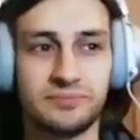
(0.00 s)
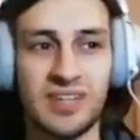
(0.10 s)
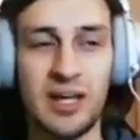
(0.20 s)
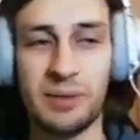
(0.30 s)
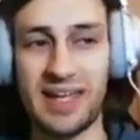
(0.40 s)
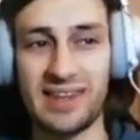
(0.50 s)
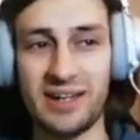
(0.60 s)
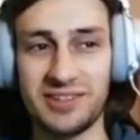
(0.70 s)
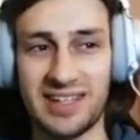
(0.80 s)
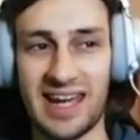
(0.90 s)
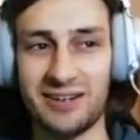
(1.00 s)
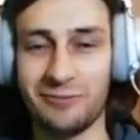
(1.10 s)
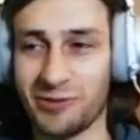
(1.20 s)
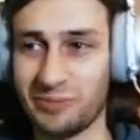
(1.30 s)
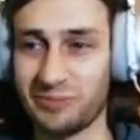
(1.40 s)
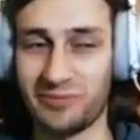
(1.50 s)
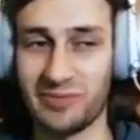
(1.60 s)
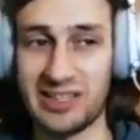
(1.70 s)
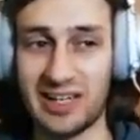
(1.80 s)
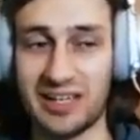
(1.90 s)
But yeah, that was Cannon Room,
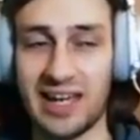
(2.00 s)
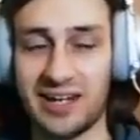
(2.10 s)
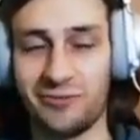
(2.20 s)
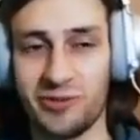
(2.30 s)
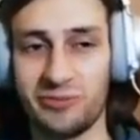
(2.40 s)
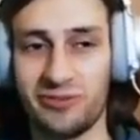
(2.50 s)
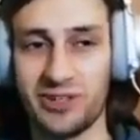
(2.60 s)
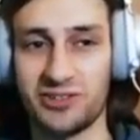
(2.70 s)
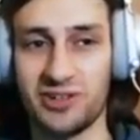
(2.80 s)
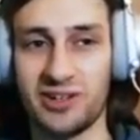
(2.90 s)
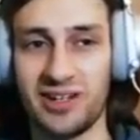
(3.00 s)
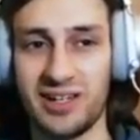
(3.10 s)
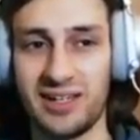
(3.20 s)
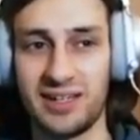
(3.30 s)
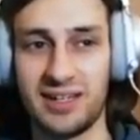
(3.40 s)
second Cannon Room first try.